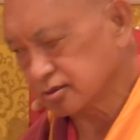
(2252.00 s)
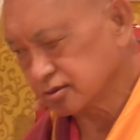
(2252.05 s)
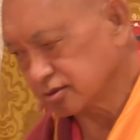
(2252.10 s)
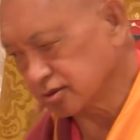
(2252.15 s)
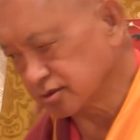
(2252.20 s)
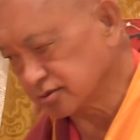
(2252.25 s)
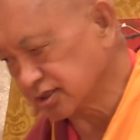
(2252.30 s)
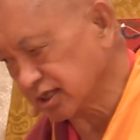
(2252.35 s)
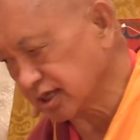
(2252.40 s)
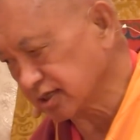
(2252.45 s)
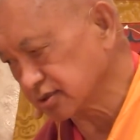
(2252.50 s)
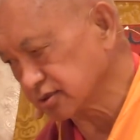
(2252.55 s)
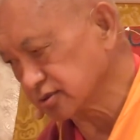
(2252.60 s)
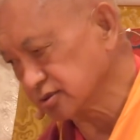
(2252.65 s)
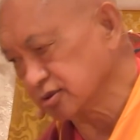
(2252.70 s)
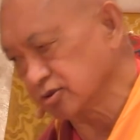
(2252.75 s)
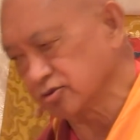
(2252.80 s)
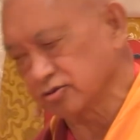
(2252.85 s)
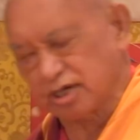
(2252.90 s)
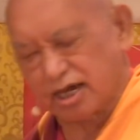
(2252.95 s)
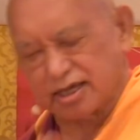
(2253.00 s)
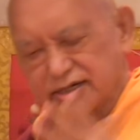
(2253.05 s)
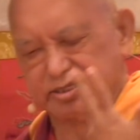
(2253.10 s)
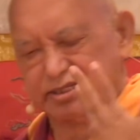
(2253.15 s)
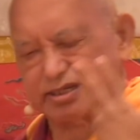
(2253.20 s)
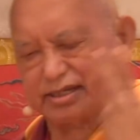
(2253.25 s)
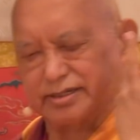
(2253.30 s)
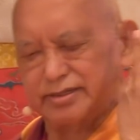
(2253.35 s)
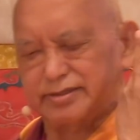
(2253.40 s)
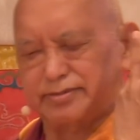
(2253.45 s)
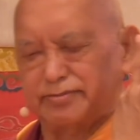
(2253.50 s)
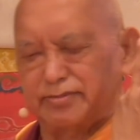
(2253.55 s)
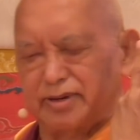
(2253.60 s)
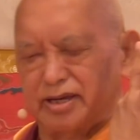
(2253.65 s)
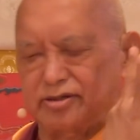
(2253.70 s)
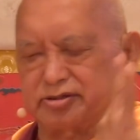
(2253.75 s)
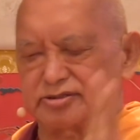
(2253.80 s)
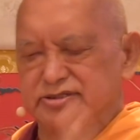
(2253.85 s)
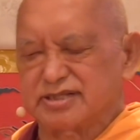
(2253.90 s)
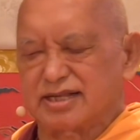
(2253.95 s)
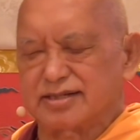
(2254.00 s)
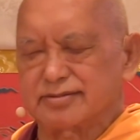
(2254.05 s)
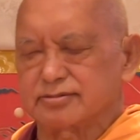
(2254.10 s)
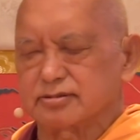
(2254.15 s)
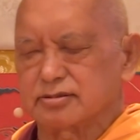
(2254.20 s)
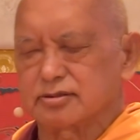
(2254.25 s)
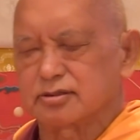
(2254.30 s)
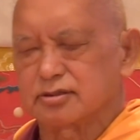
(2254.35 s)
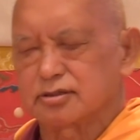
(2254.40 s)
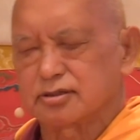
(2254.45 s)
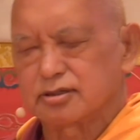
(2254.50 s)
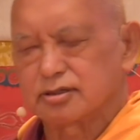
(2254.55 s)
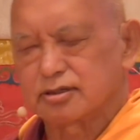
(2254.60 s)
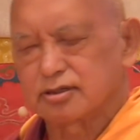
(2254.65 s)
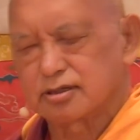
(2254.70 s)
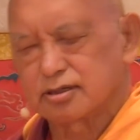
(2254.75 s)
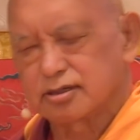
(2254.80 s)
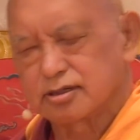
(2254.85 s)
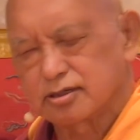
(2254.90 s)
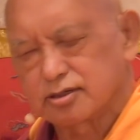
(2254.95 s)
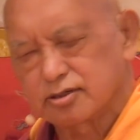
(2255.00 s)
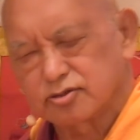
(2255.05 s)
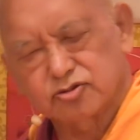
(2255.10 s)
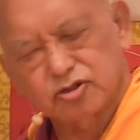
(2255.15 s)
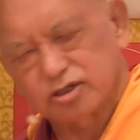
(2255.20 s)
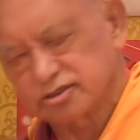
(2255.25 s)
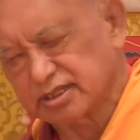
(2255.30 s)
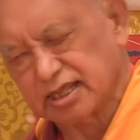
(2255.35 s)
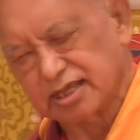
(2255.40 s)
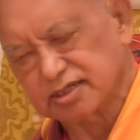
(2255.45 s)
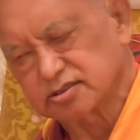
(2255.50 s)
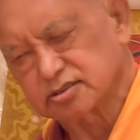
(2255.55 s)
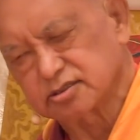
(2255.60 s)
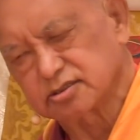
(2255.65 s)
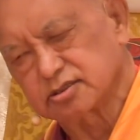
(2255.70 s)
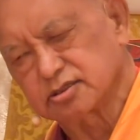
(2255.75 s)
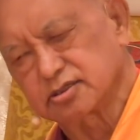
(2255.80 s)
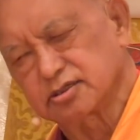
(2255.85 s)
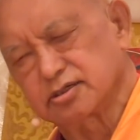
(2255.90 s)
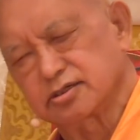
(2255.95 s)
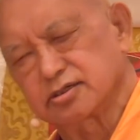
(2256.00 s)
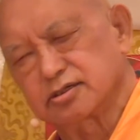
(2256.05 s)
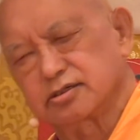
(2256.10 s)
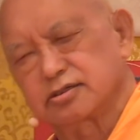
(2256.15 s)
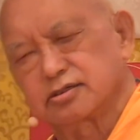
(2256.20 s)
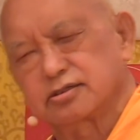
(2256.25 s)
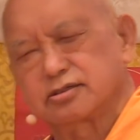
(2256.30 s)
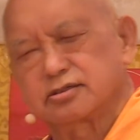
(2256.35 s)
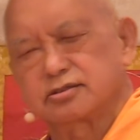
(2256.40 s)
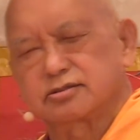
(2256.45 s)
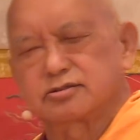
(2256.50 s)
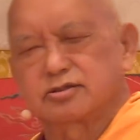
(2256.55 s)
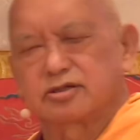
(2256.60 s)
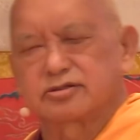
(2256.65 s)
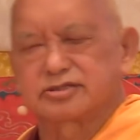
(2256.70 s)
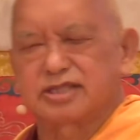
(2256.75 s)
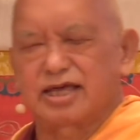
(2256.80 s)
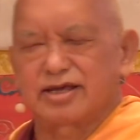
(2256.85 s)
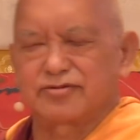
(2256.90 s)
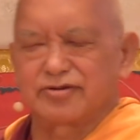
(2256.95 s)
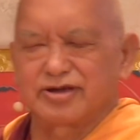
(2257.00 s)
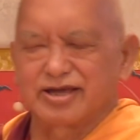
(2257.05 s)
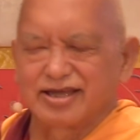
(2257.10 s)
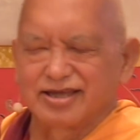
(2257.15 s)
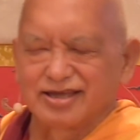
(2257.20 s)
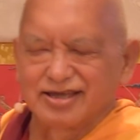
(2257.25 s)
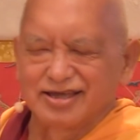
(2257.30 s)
Not that. You can't hear even by yourself. Not that. Not that way.